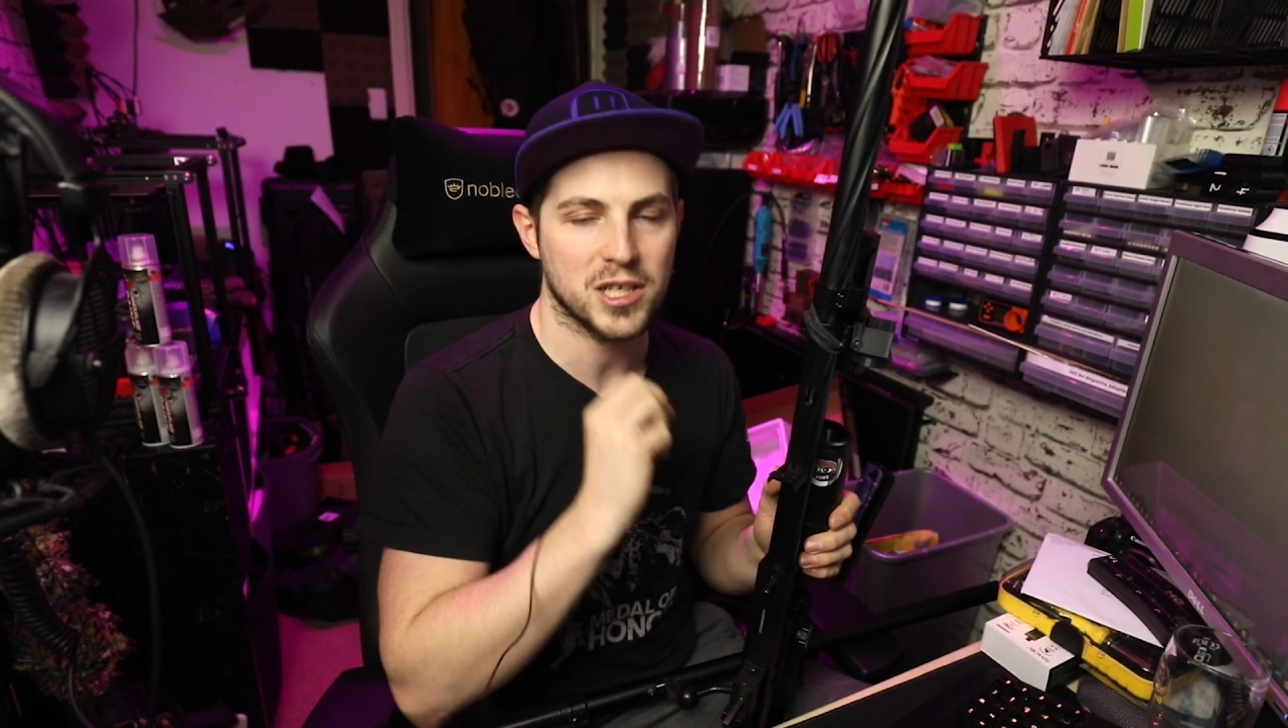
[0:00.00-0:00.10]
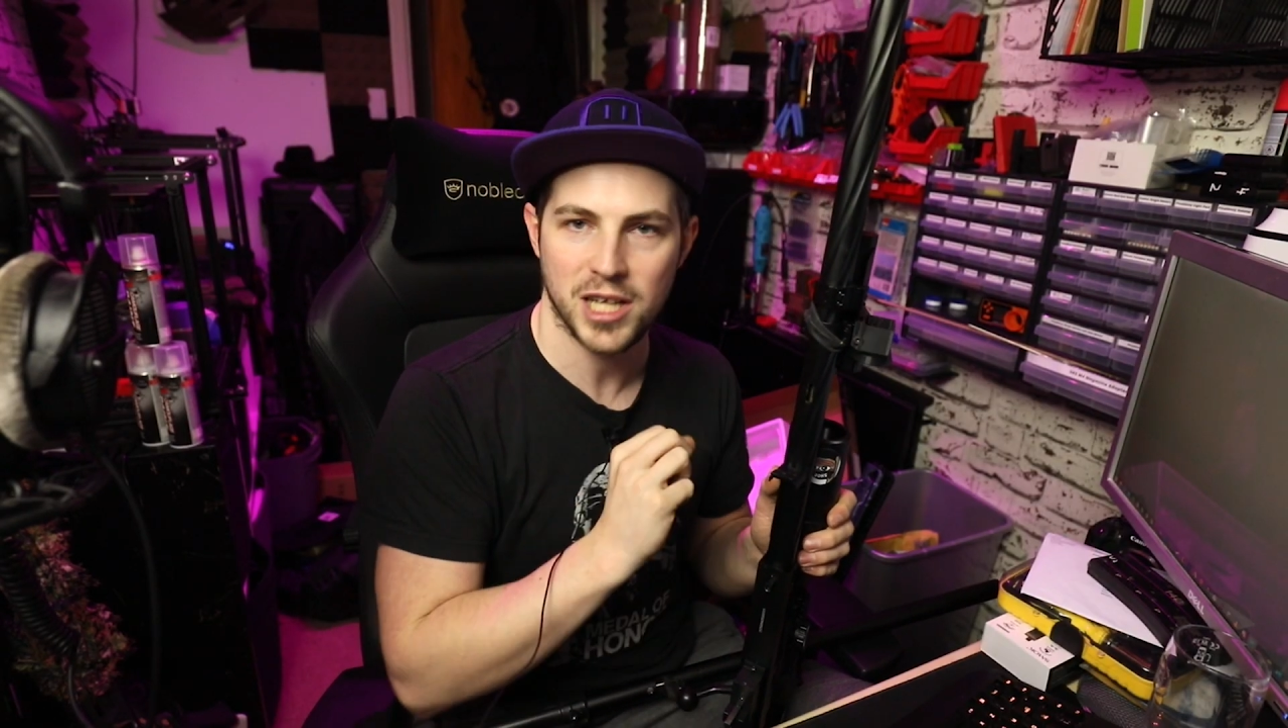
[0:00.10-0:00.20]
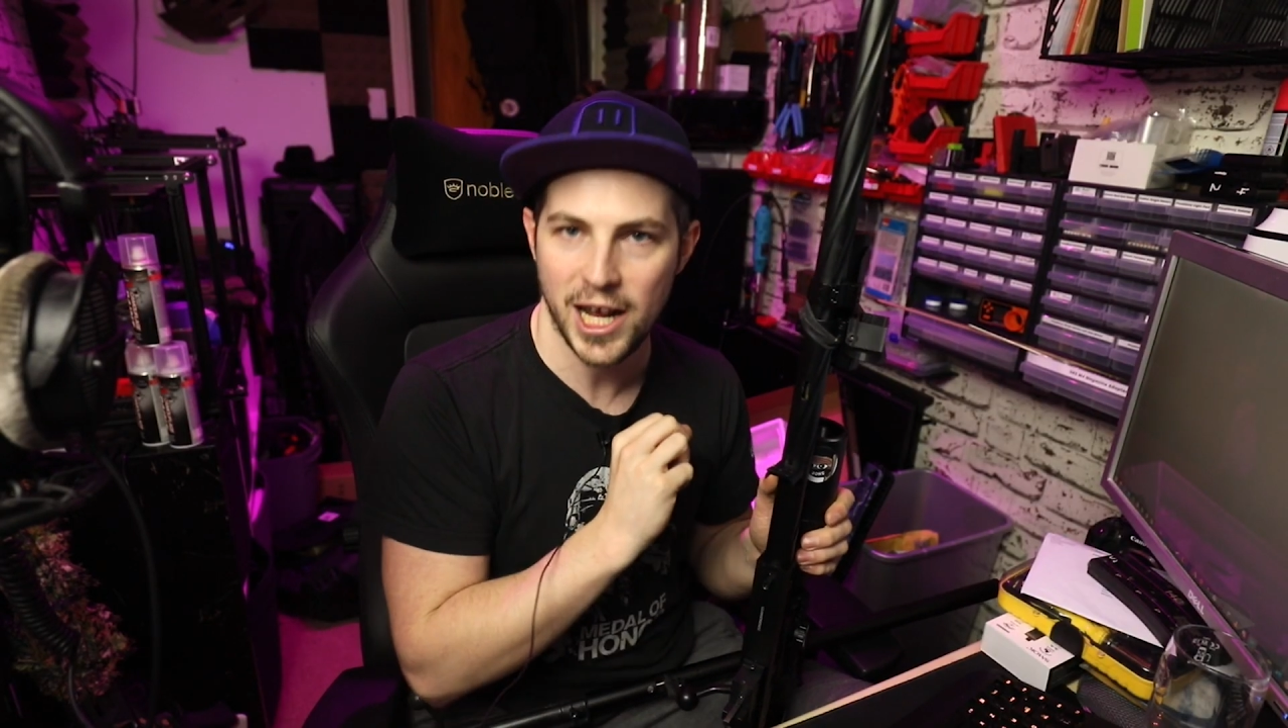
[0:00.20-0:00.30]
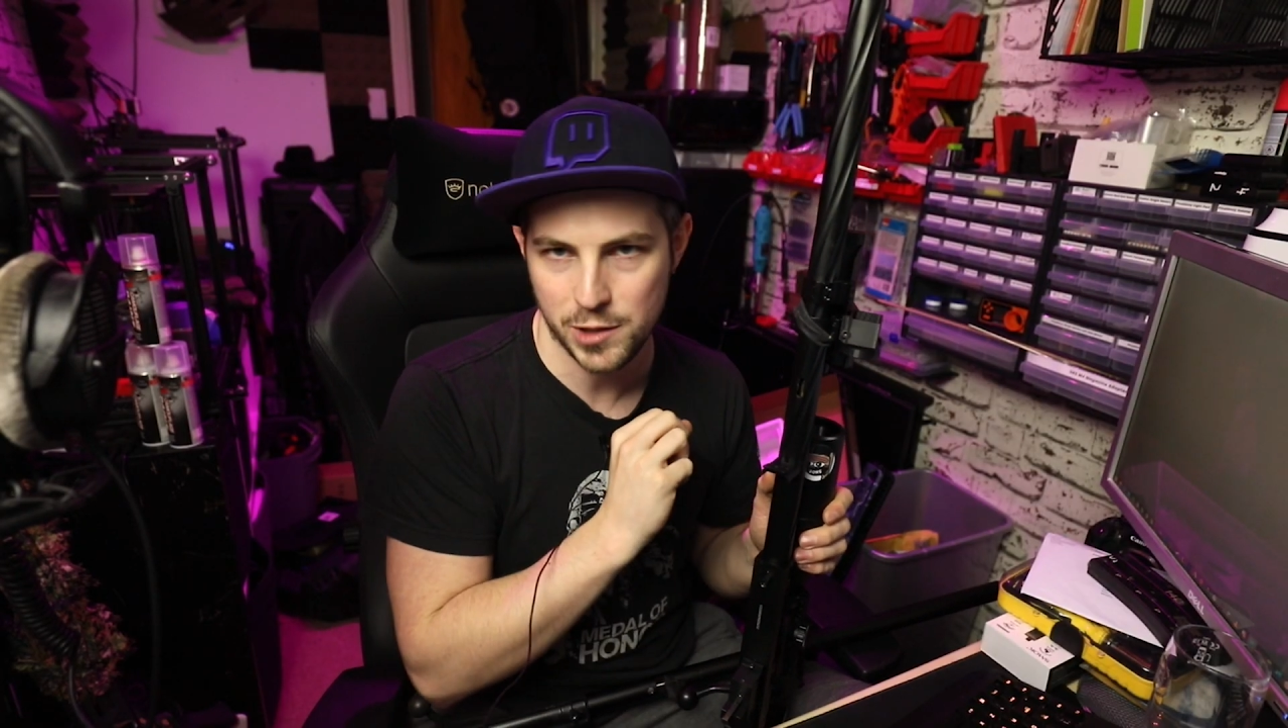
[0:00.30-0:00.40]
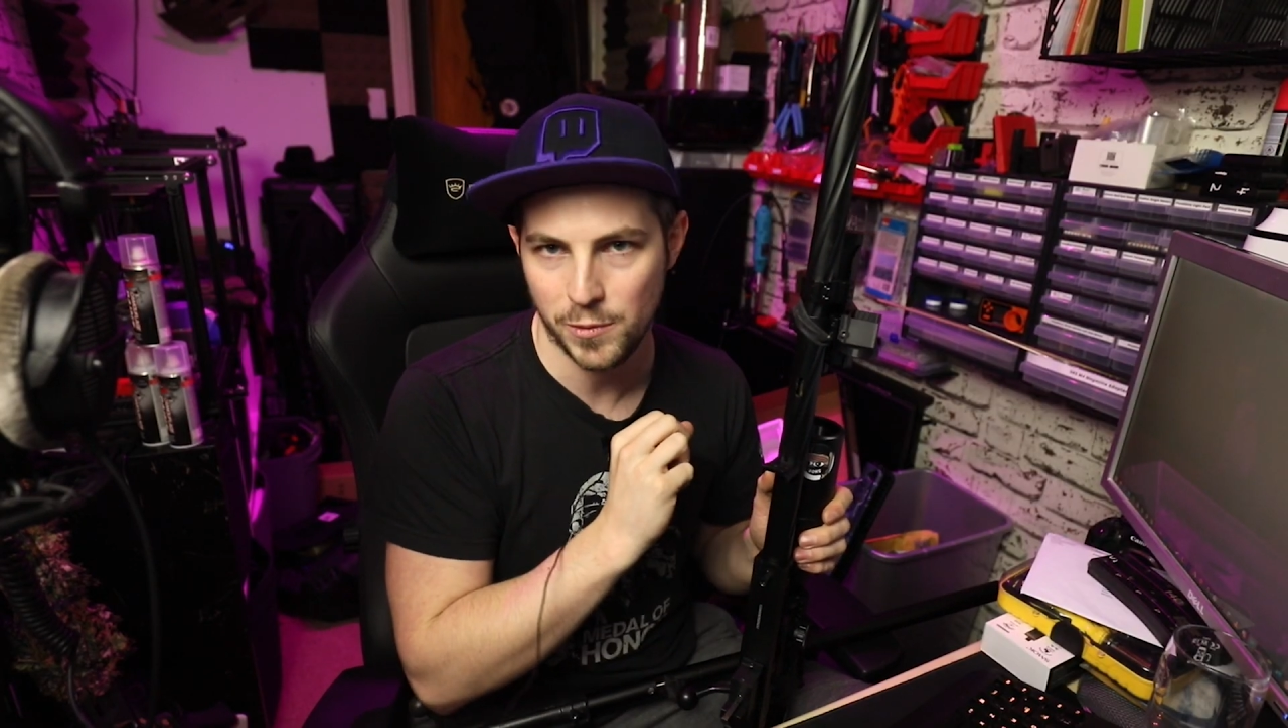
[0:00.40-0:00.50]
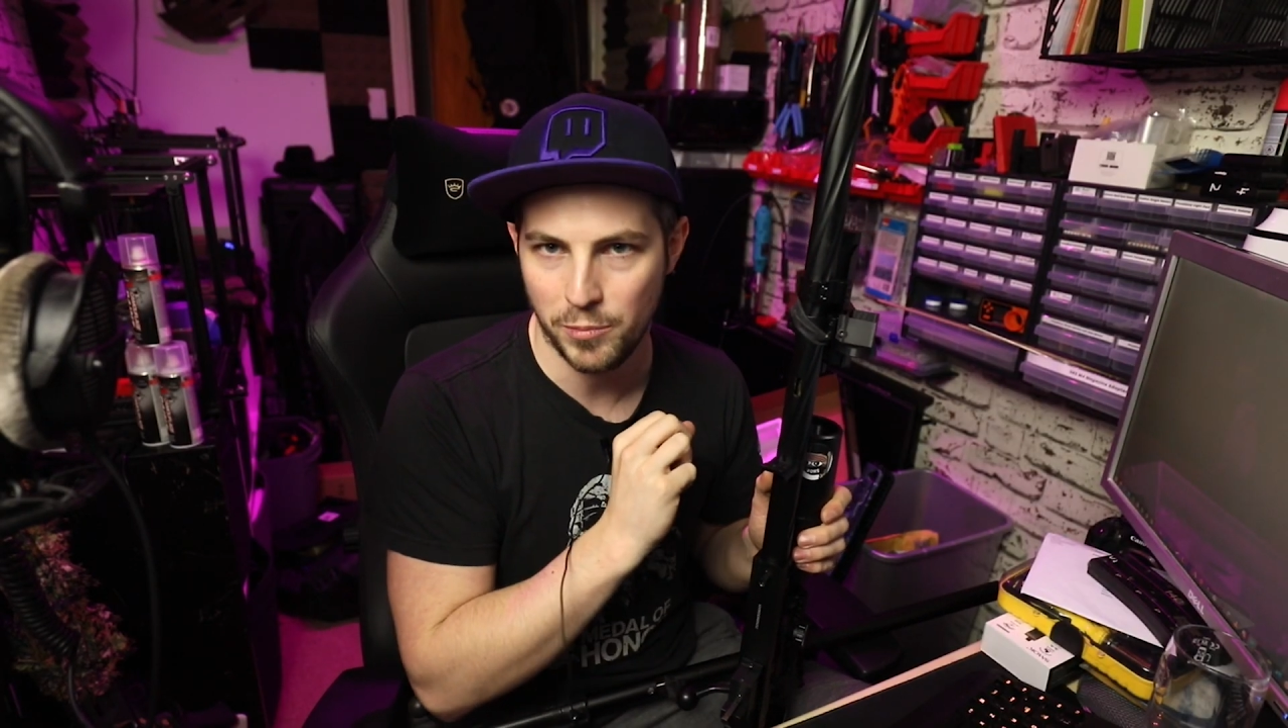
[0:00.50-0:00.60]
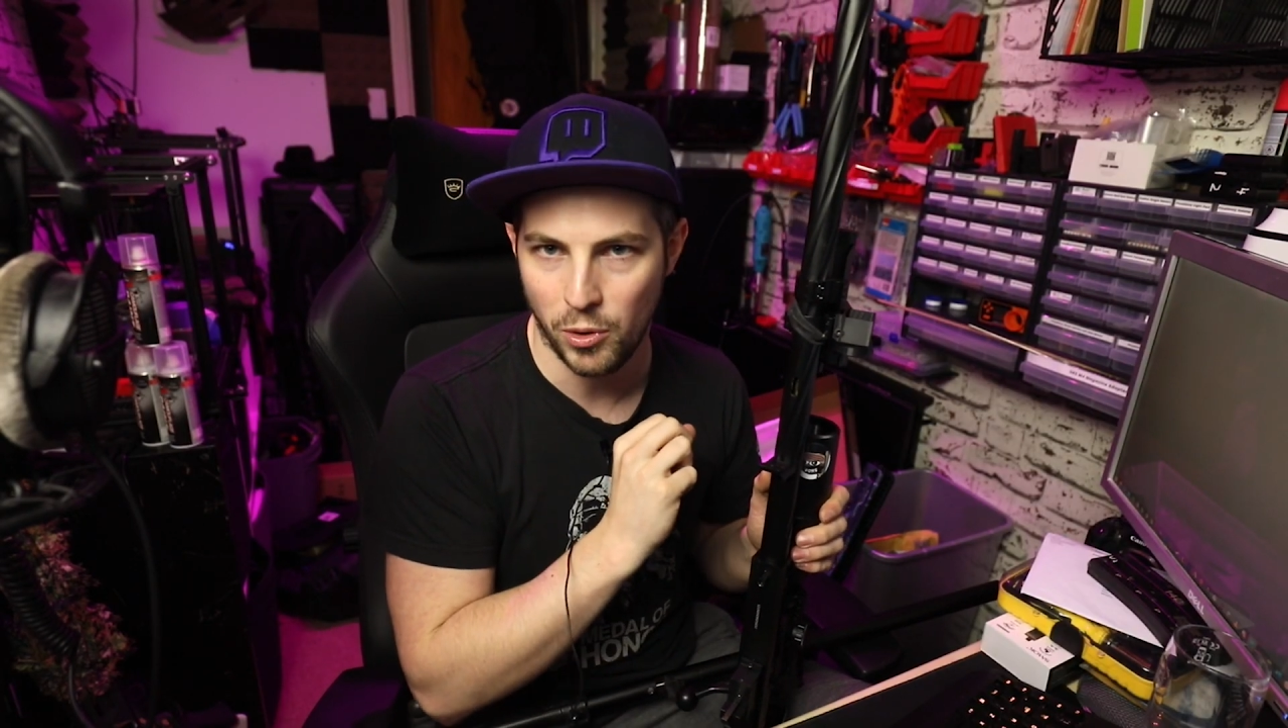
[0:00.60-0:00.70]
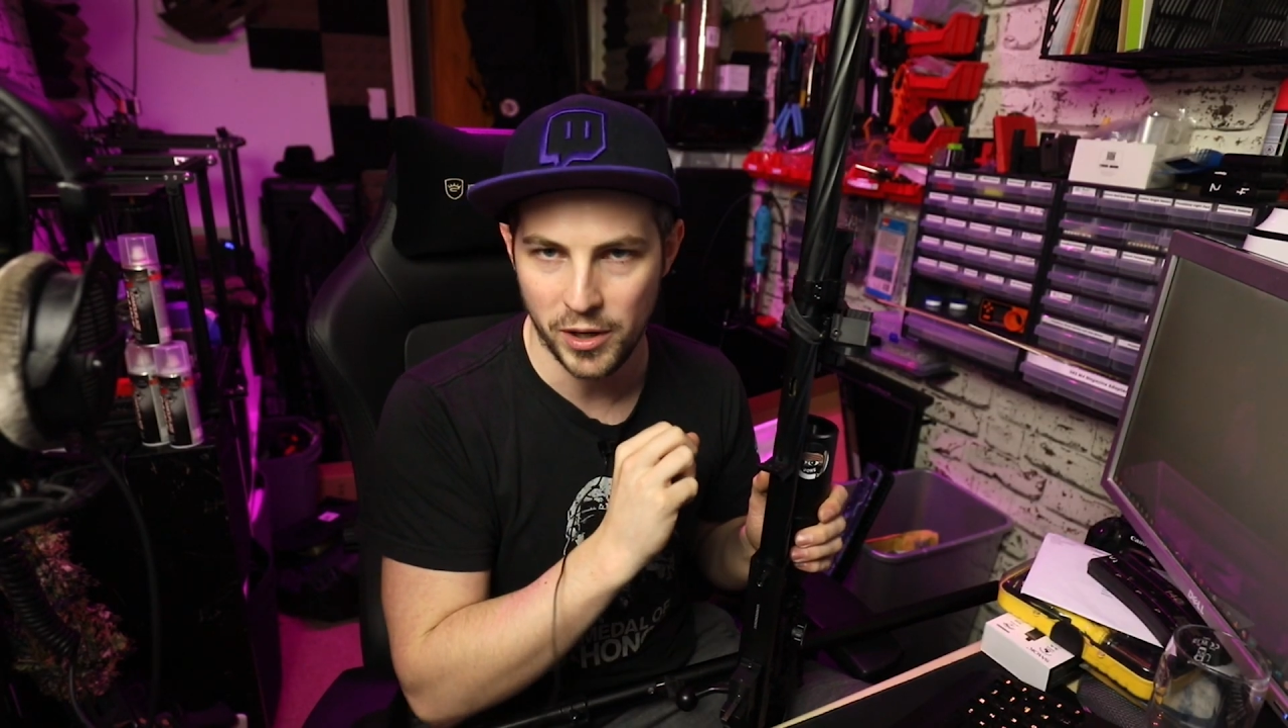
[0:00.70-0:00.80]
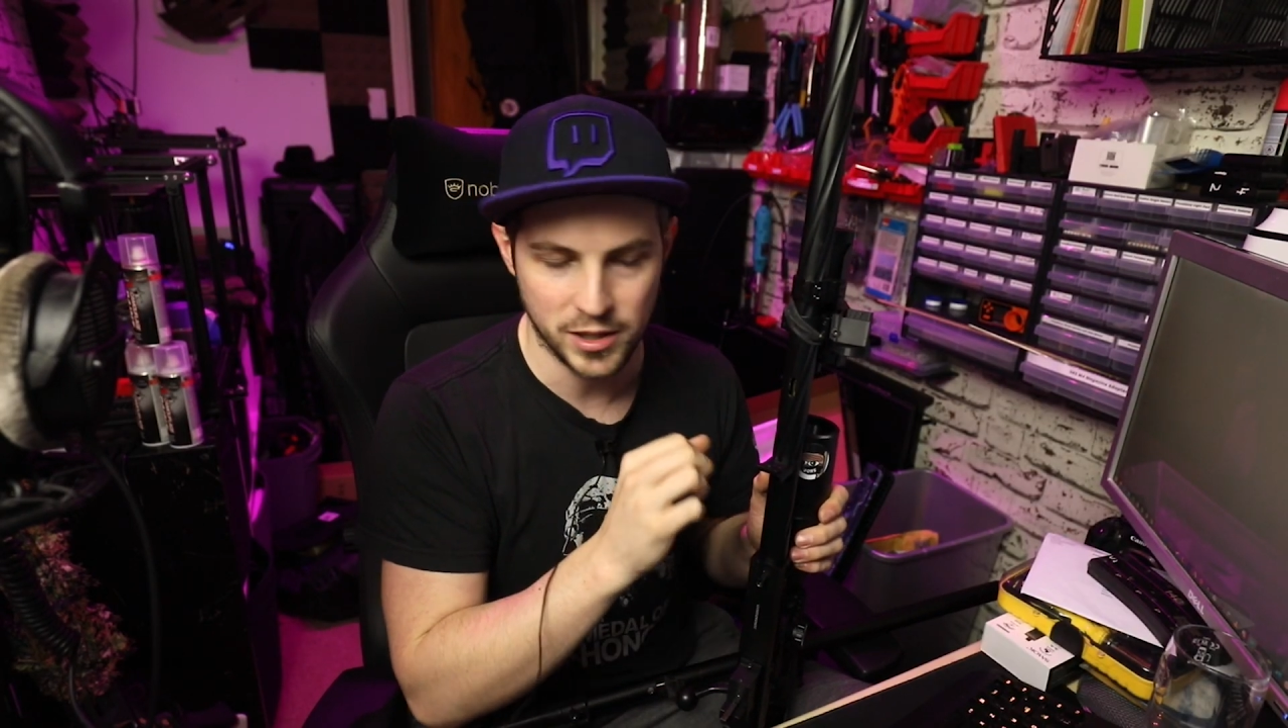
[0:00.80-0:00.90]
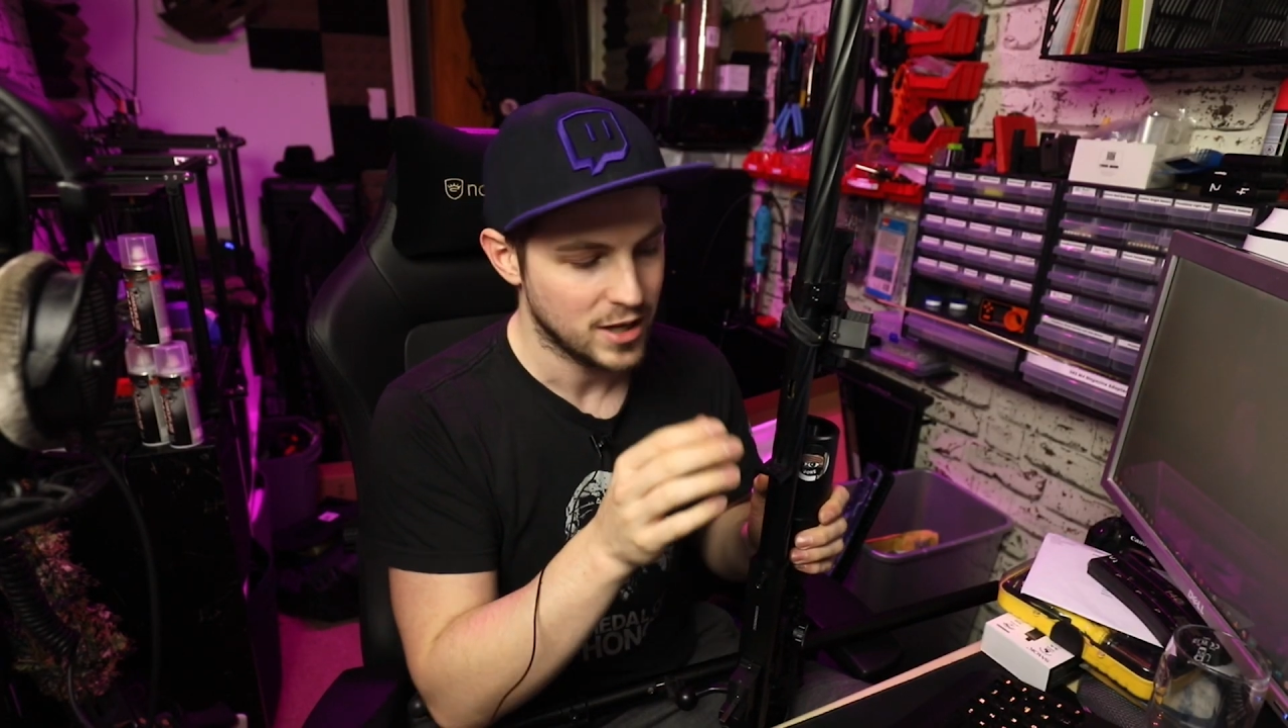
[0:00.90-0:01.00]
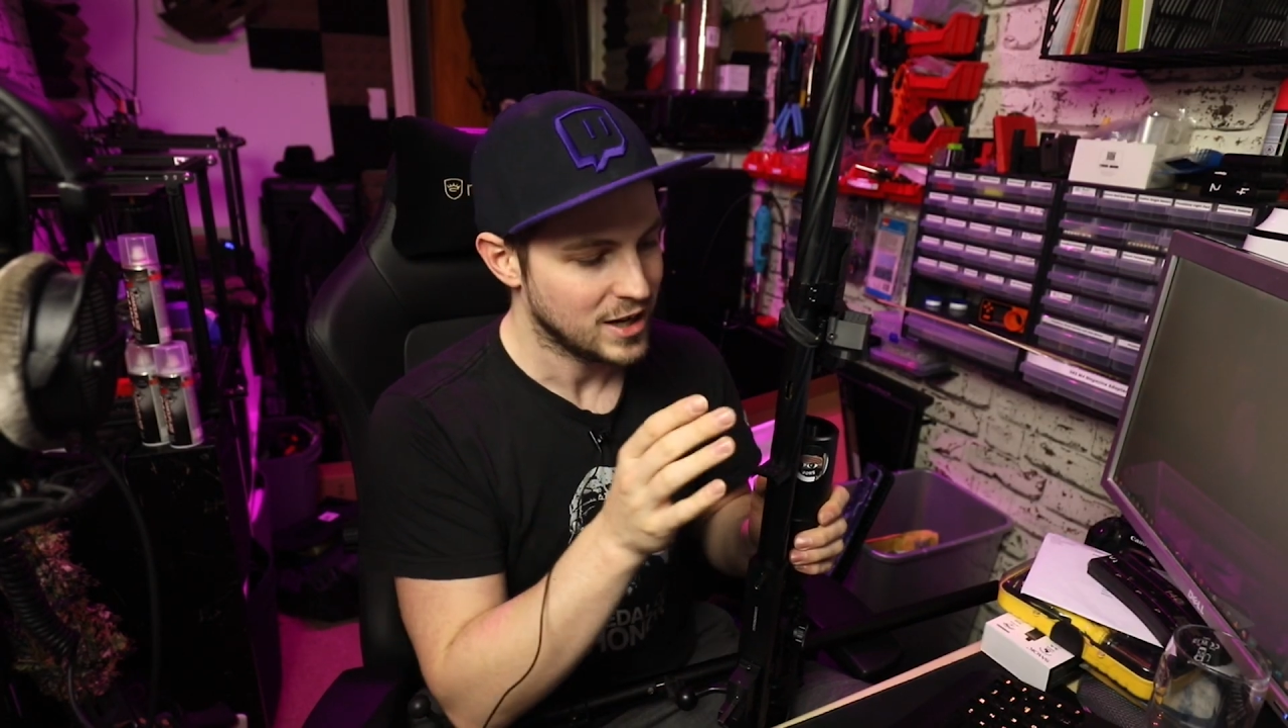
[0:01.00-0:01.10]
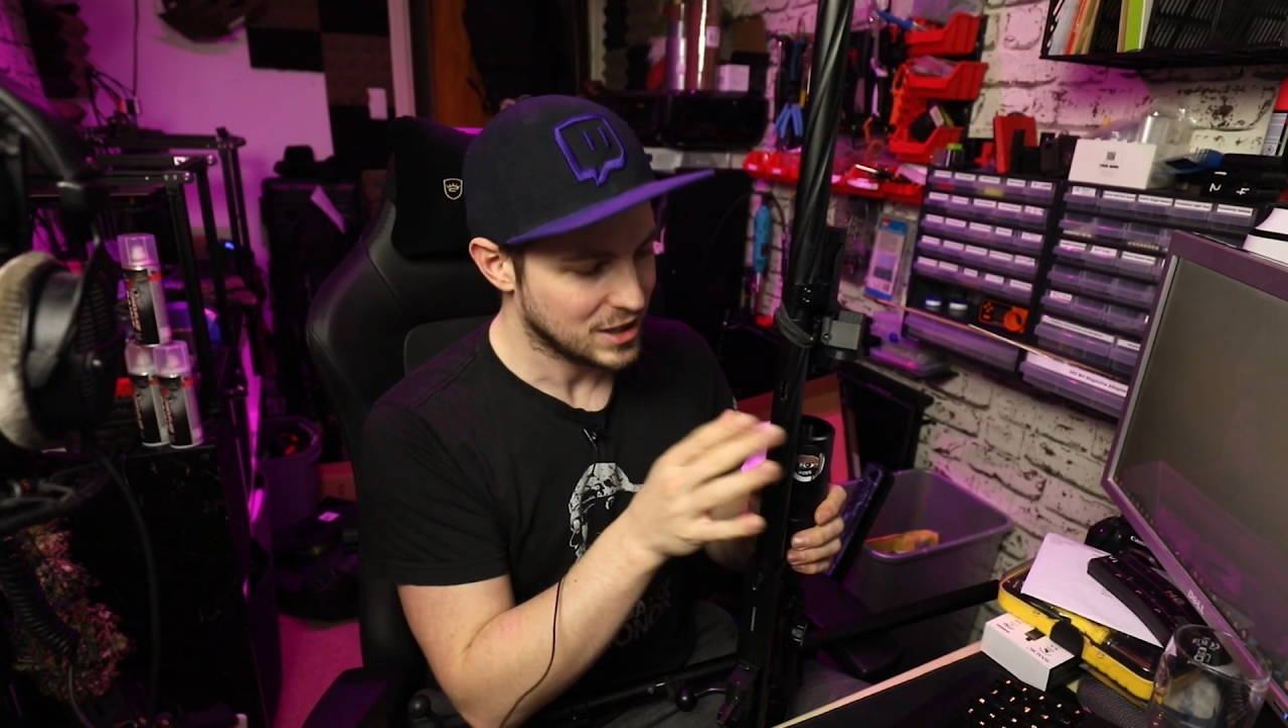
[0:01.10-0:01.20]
attachment point.